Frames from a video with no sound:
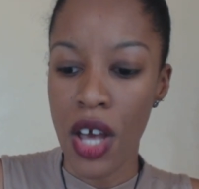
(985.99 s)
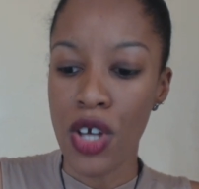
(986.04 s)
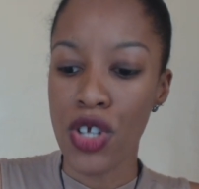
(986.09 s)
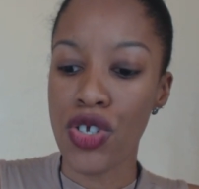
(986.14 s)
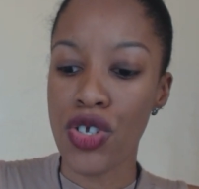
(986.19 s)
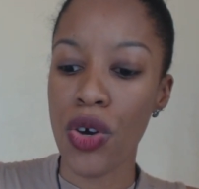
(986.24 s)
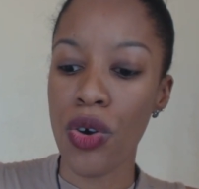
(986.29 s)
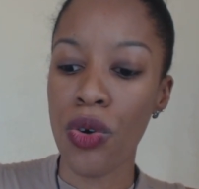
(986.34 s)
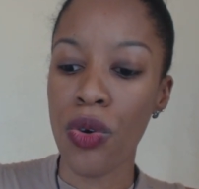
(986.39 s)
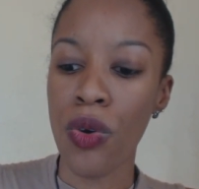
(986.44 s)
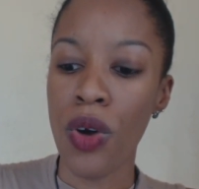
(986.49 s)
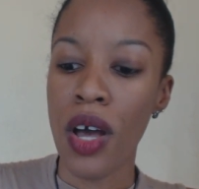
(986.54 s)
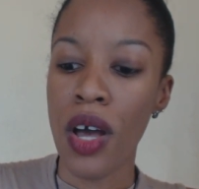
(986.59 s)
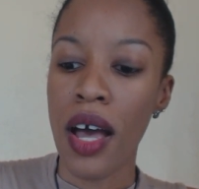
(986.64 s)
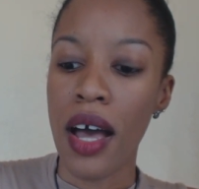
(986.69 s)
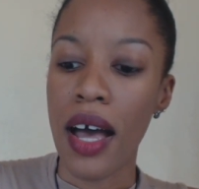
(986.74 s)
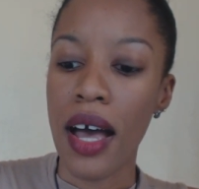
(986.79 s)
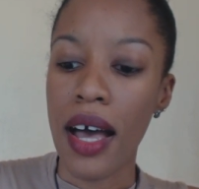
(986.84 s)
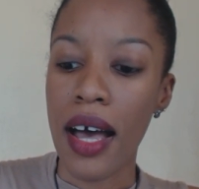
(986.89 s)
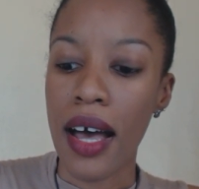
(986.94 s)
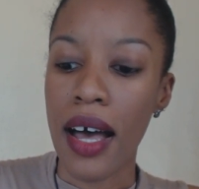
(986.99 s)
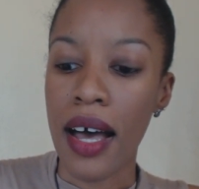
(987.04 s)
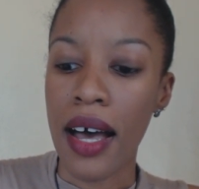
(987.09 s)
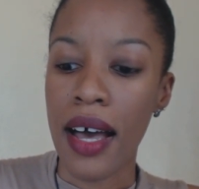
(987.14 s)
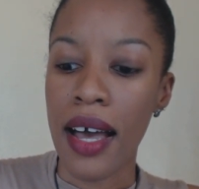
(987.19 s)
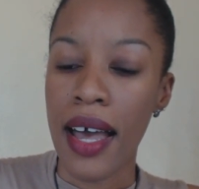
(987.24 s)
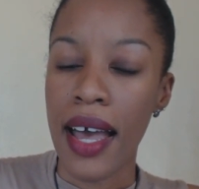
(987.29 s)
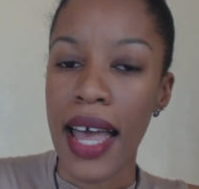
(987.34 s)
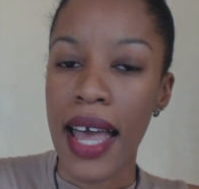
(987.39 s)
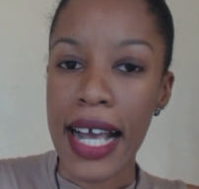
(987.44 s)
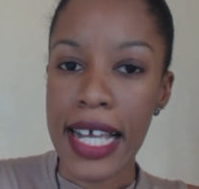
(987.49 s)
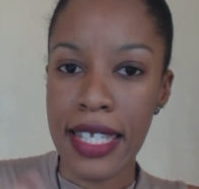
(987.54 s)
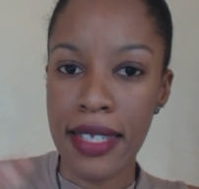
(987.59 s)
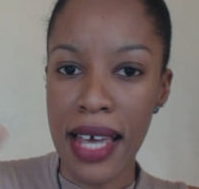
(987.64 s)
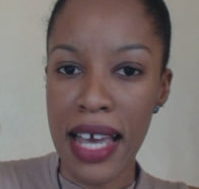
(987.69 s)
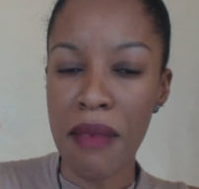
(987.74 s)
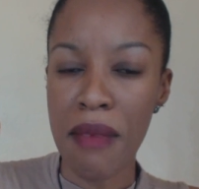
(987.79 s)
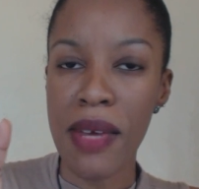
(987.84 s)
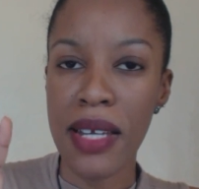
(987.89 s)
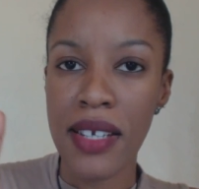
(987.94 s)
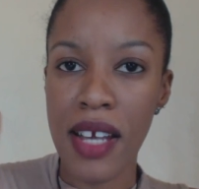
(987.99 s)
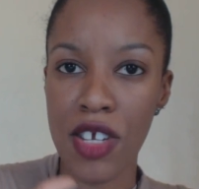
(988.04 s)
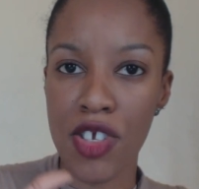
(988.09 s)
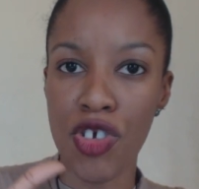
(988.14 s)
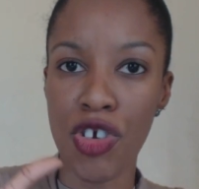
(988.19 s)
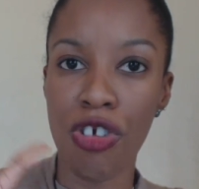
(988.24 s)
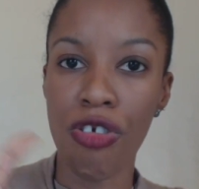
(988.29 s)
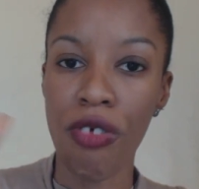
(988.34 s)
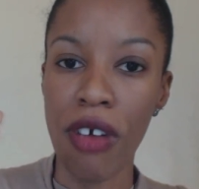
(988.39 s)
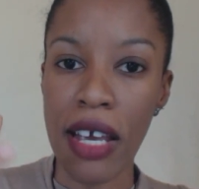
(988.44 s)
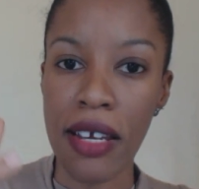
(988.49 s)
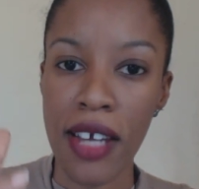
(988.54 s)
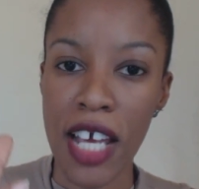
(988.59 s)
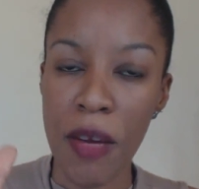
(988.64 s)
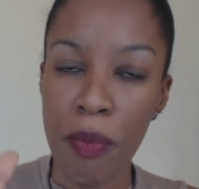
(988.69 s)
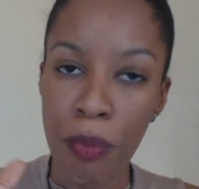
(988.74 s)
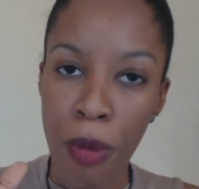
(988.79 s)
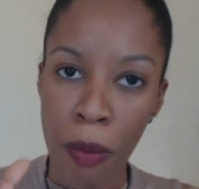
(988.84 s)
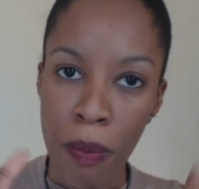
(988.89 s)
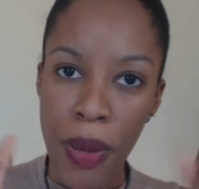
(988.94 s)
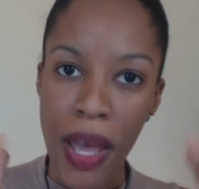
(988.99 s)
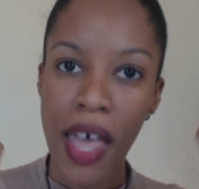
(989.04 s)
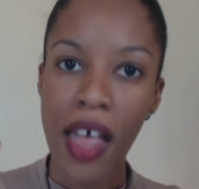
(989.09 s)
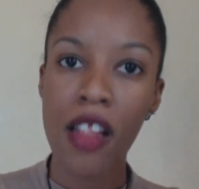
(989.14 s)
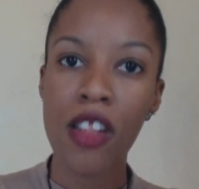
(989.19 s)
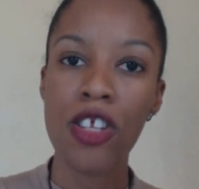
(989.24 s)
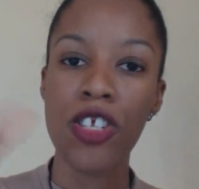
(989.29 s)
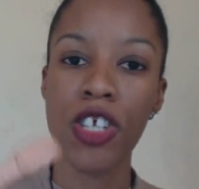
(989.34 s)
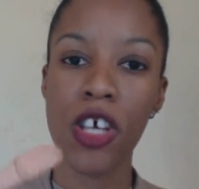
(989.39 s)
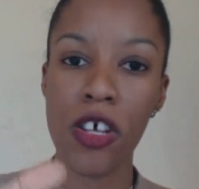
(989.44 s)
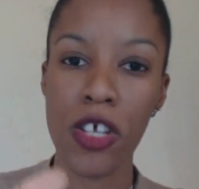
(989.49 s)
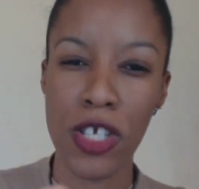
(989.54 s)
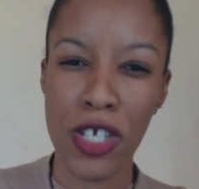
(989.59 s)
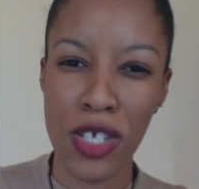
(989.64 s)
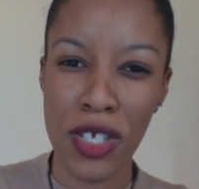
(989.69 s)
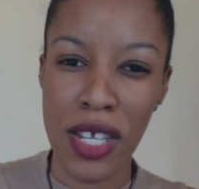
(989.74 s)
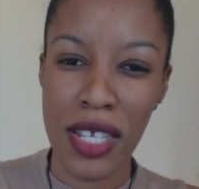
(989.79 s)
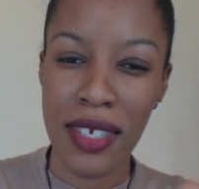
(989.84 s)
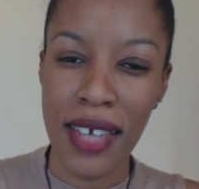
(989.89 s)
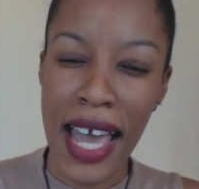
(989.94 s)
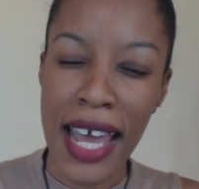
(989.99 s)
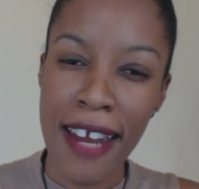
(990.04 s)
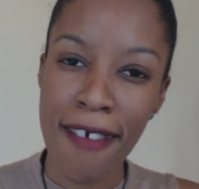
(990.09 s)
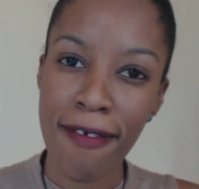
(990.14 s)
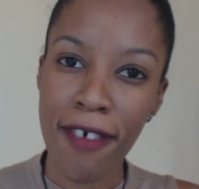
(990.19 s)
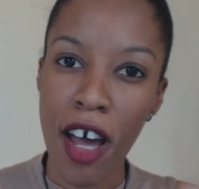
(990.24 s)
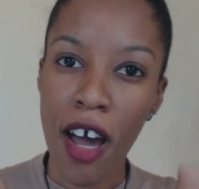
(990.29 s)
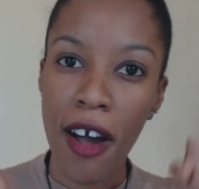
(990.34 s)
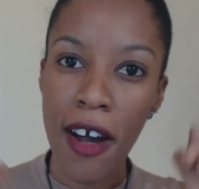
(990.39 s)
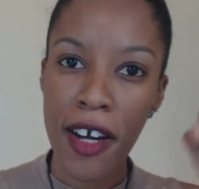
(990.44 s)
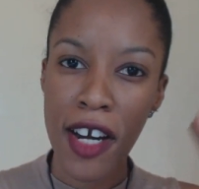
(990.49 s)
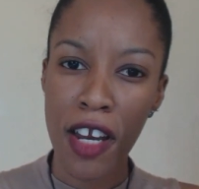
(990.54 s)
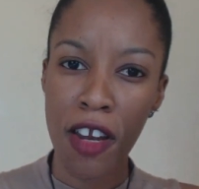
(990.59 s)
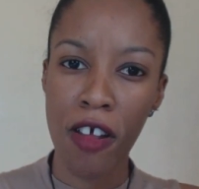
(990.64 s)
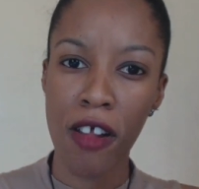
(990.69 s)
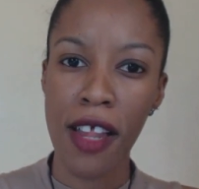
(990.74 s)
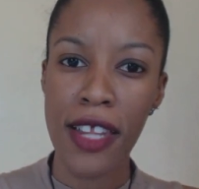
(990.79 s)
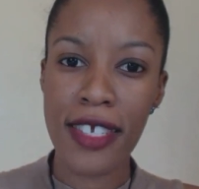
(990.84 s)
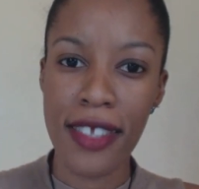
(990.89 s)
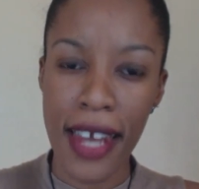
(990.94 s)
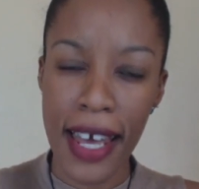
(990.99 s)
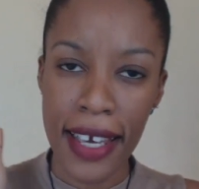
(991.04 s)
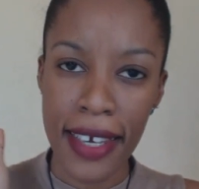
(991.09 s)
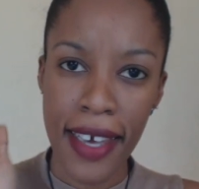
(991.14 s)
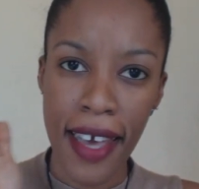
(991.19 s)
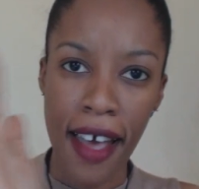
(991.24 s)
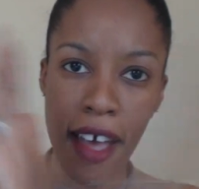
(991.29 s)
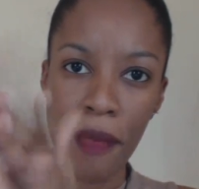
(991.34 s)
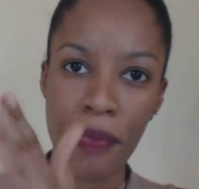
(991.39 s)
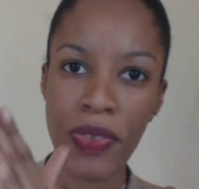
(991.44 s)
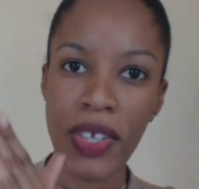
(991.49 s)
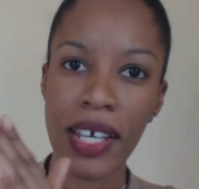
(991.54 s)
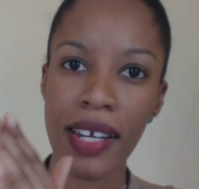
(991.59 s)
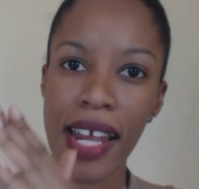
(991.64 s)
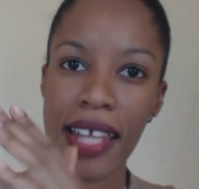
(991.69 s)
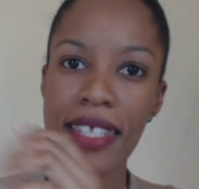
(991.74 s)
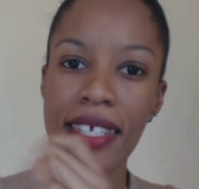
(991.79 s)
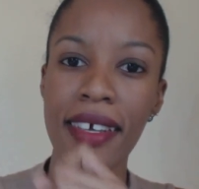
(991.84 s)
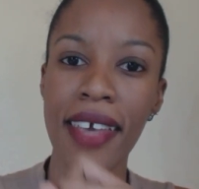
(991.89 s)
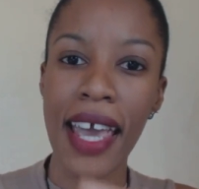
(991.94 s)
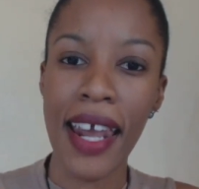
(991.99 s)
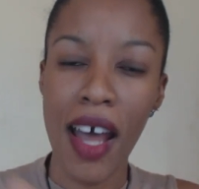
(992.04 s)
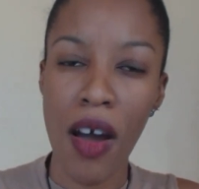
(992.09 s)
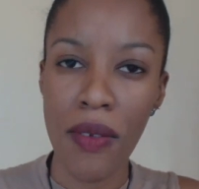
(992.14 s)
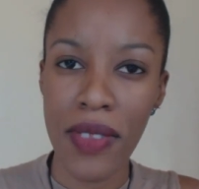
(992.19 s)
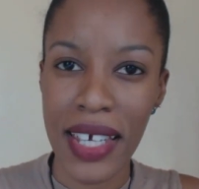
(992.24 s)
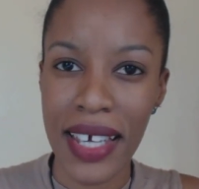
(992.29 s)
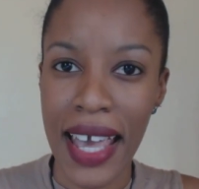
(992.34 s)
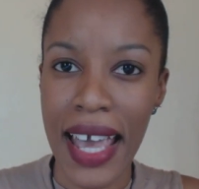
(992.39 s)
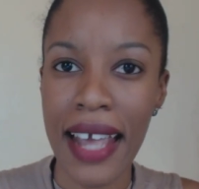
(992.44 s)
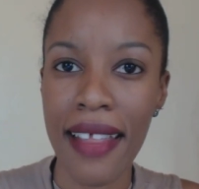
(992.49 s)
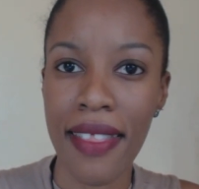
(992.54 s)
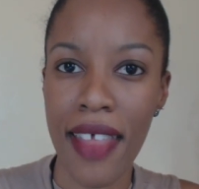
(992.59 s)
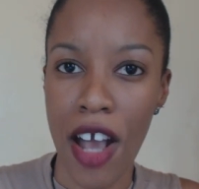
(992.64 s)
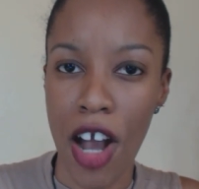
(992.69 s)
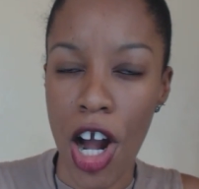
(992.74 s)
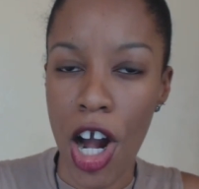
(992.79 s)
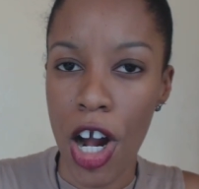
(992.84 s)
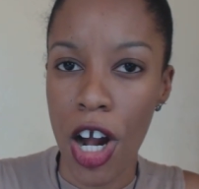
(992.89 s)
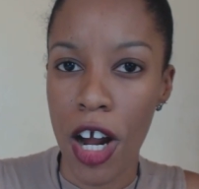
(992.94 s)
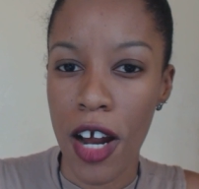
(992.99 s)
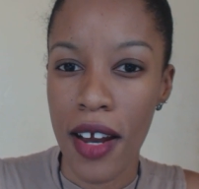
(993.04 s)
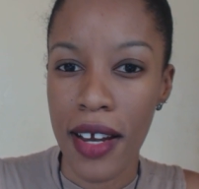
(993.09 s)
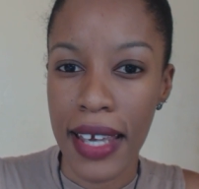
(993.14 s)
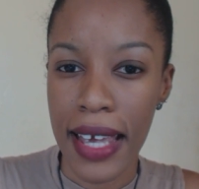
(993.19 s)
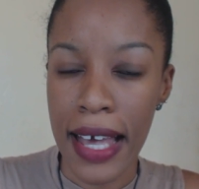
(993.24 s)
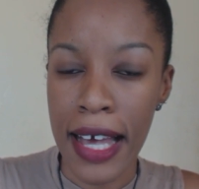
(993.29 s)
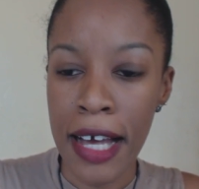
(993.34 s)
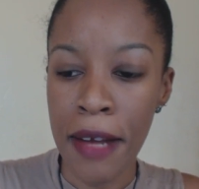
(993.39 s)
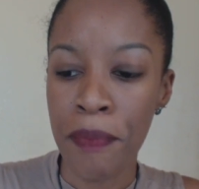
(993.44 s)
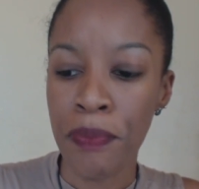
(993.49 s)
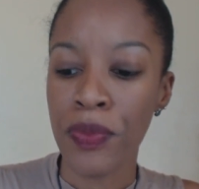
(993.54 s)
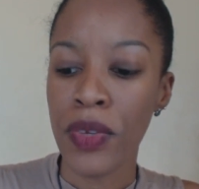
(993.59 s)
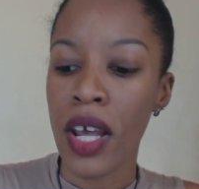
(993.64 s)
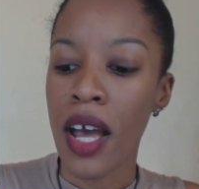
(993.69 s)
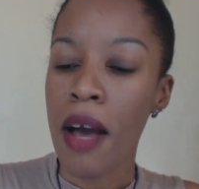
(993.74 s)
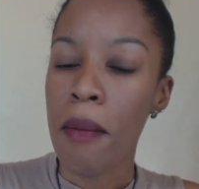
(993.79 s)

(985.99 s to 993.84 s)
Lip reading: So excitement is great. It propels us. It's kind of cardinal. It's like, yeah, let's get out the gate there. Yeah.